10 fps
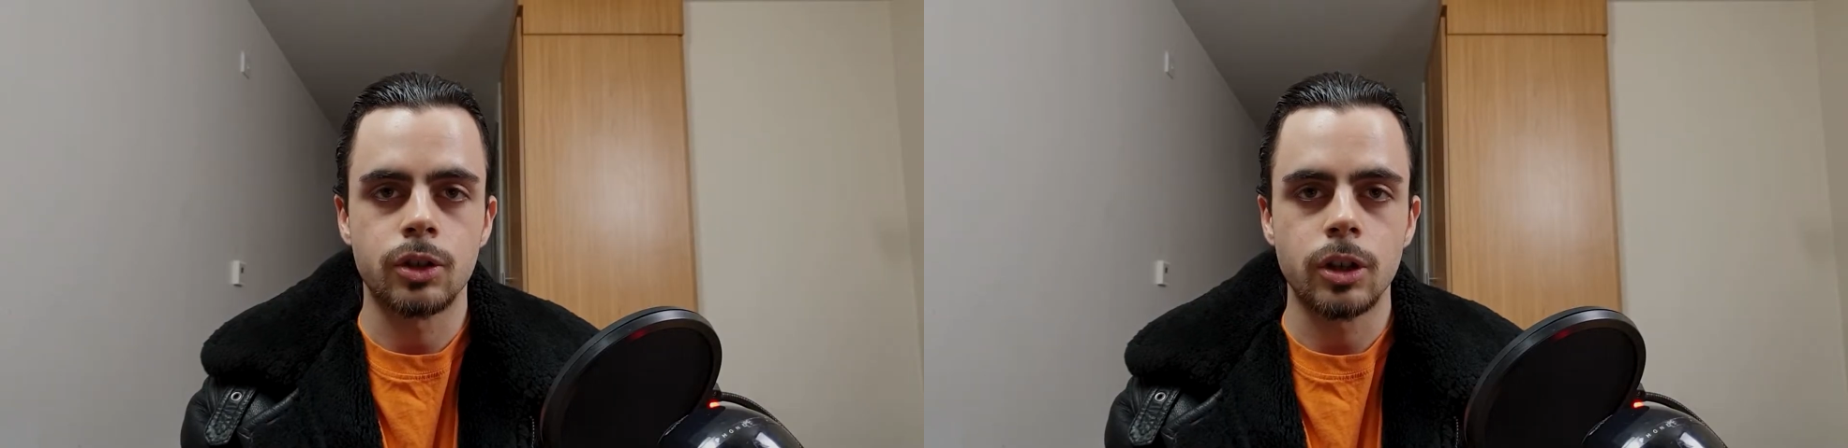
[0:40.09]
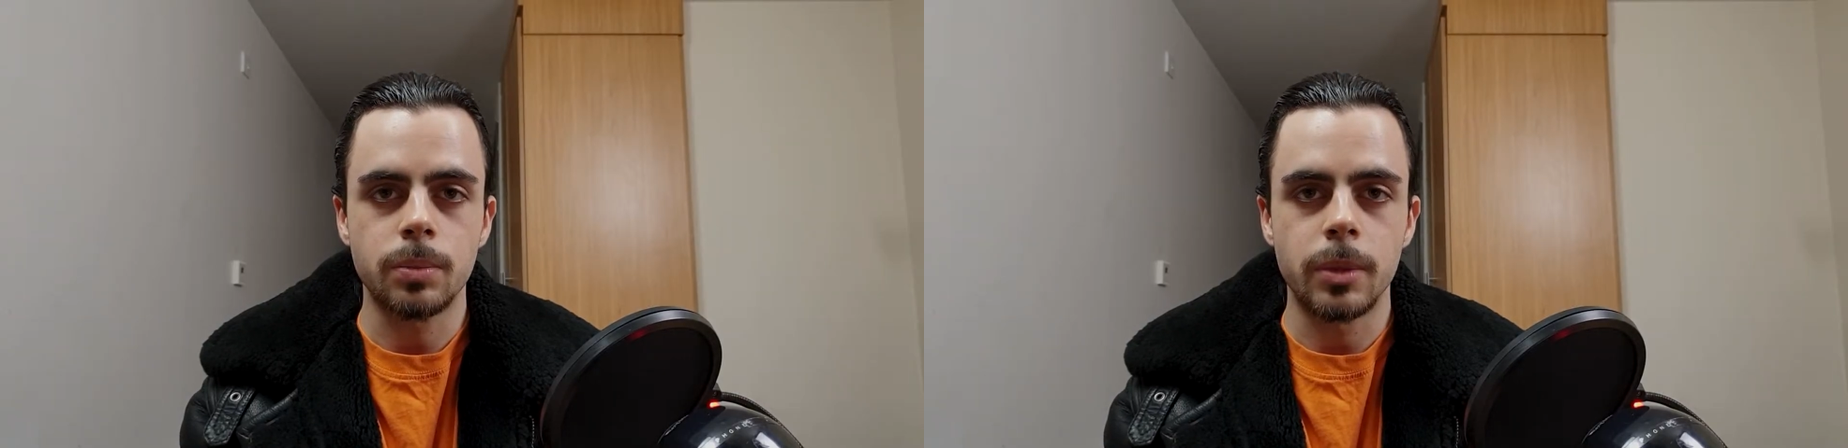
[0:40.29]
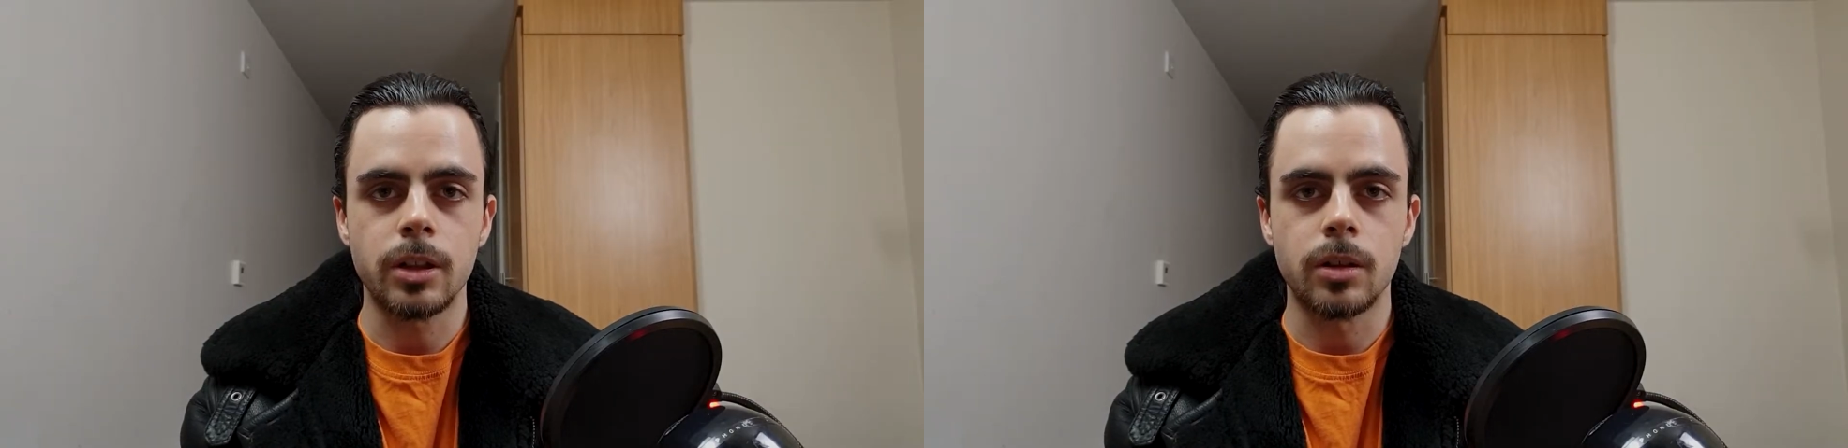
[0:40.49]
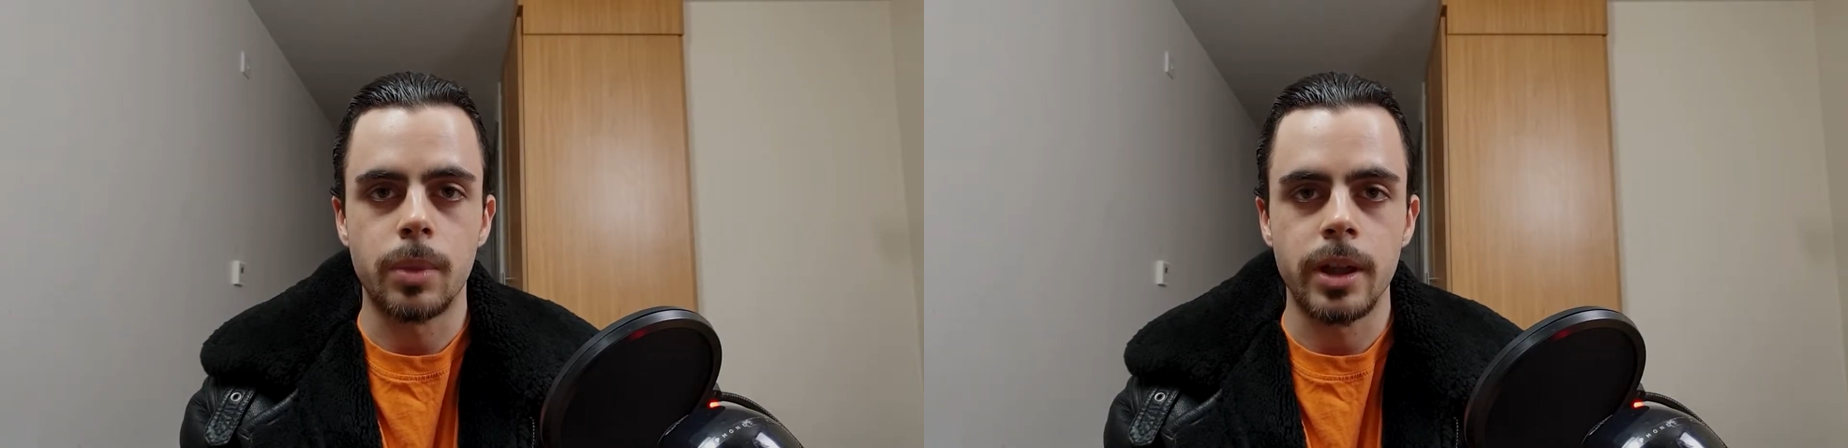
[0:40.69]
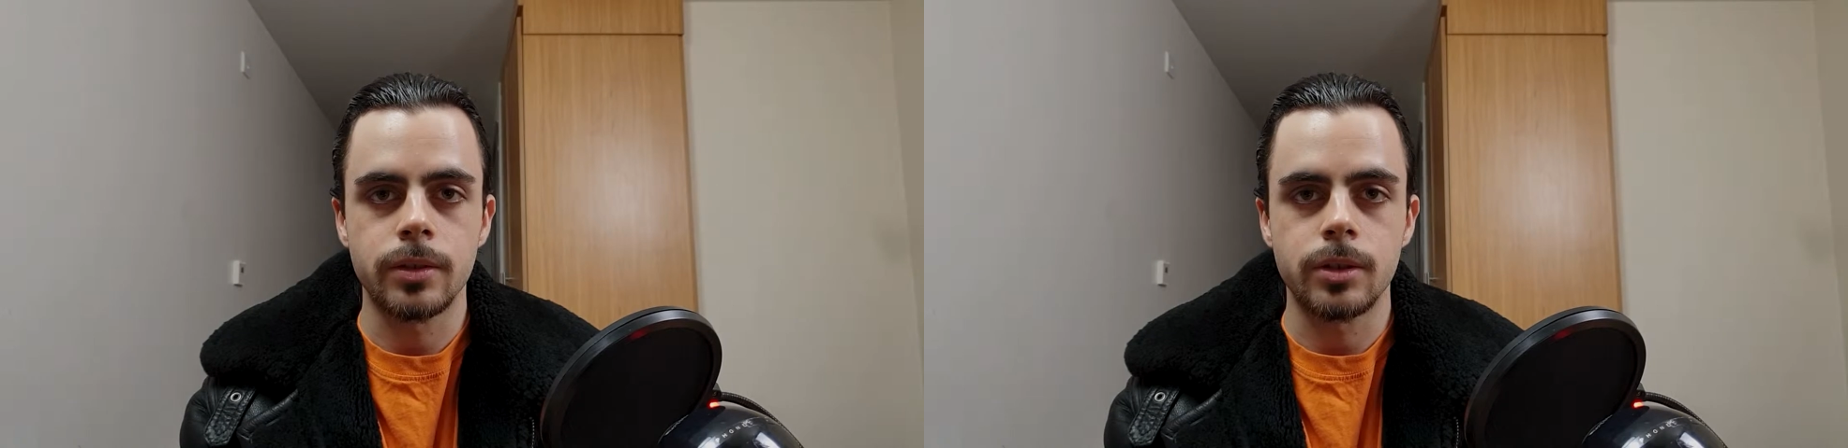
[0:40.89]
sheet metal
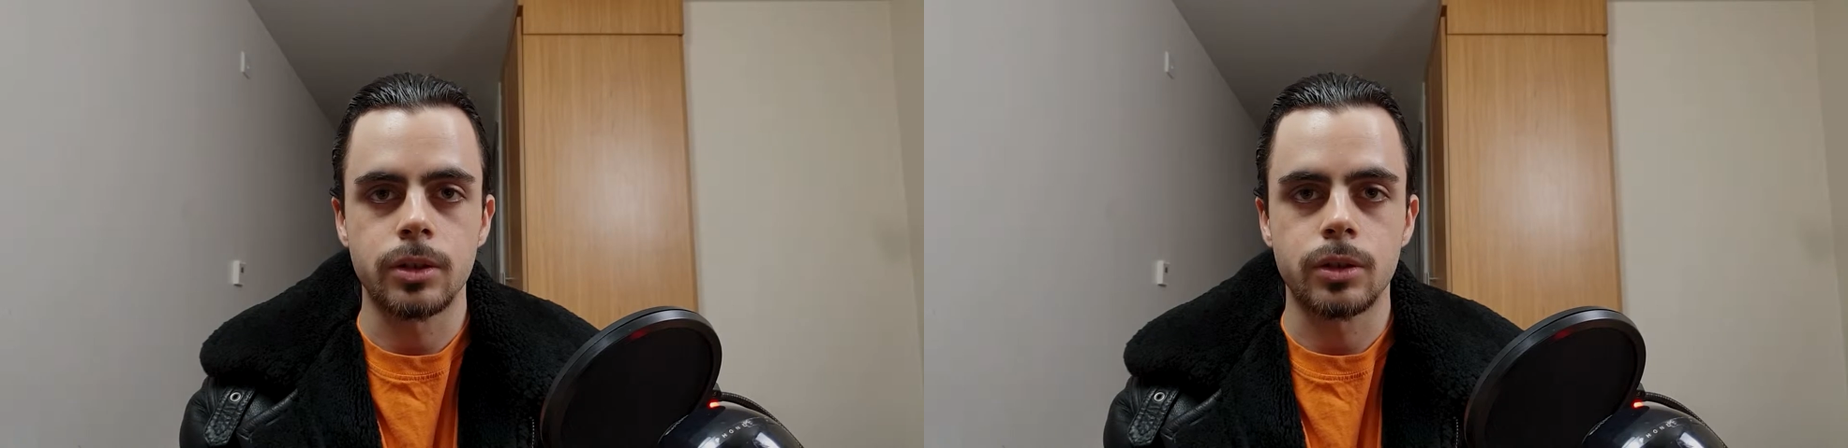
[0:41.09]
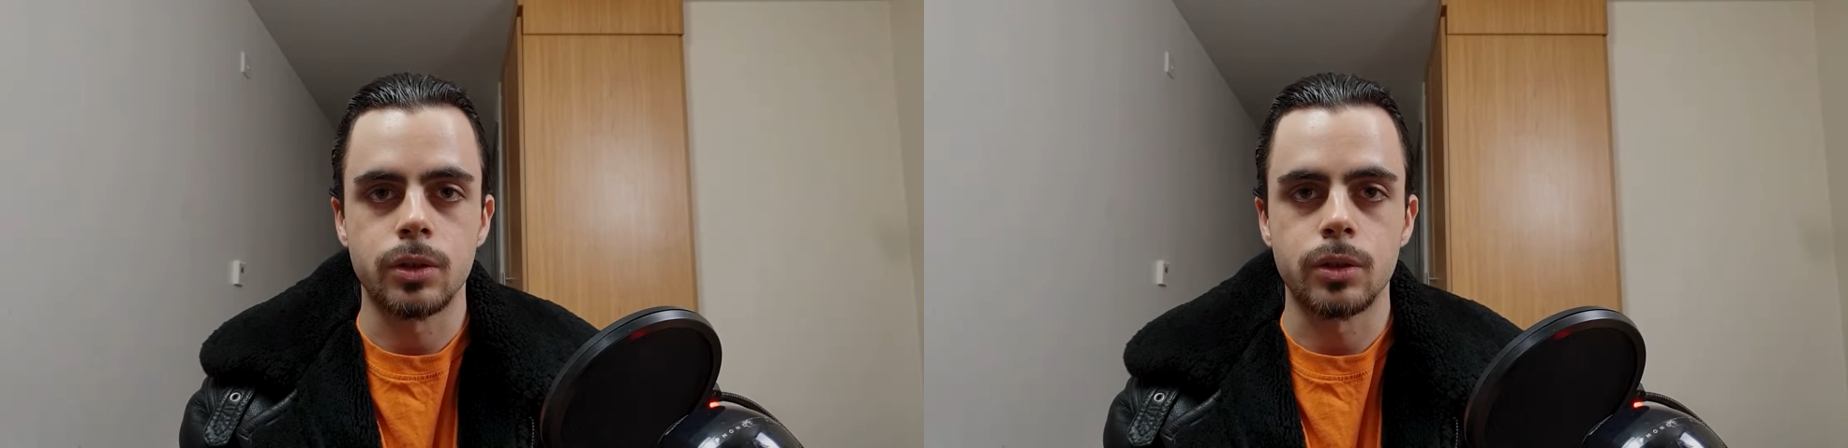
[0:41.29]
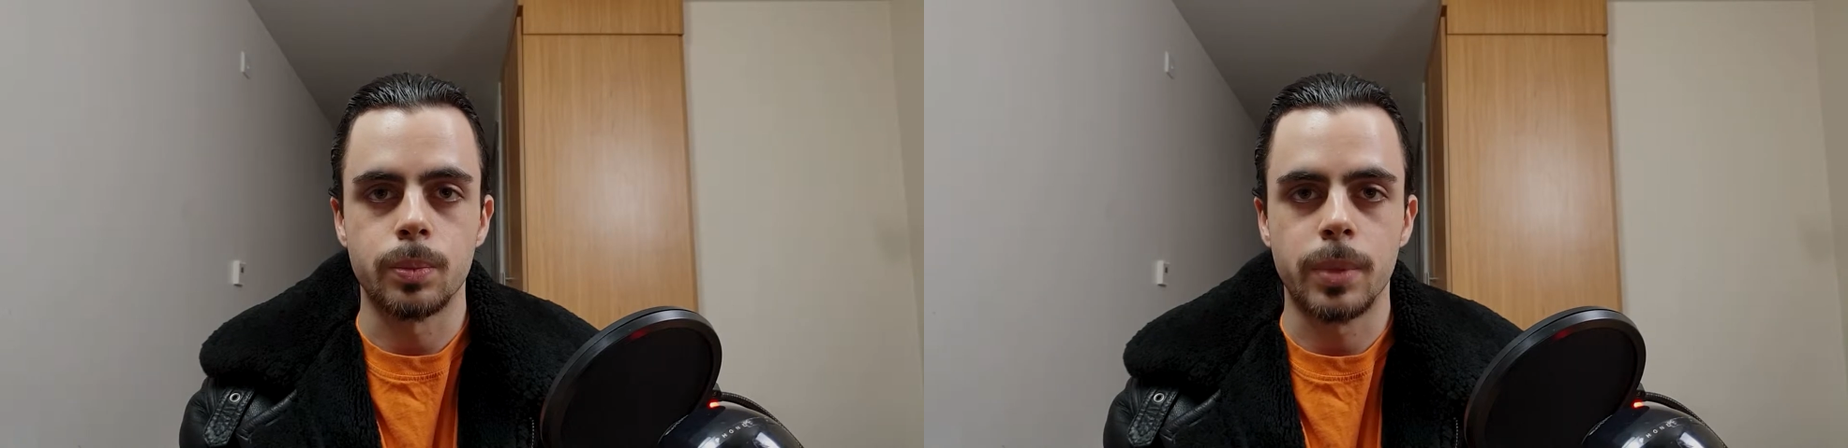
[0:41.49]
bender to